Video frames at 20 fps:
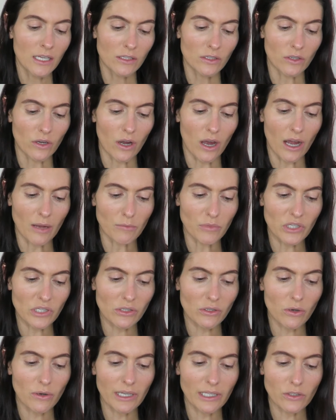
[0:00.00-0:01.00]
So I'm
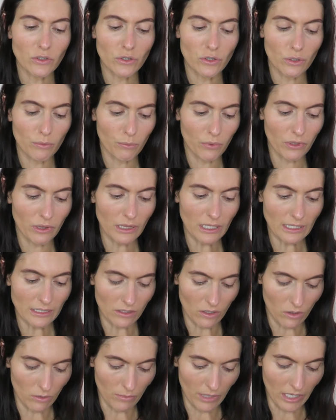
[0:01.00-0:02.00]
just going to put
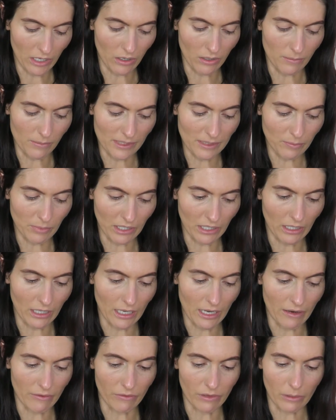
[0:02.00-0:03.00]
this, oh my god, I'm spilling
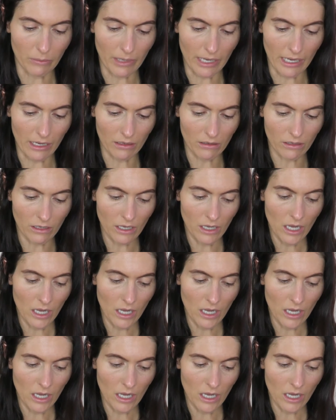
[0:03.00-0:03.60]
it everywhere.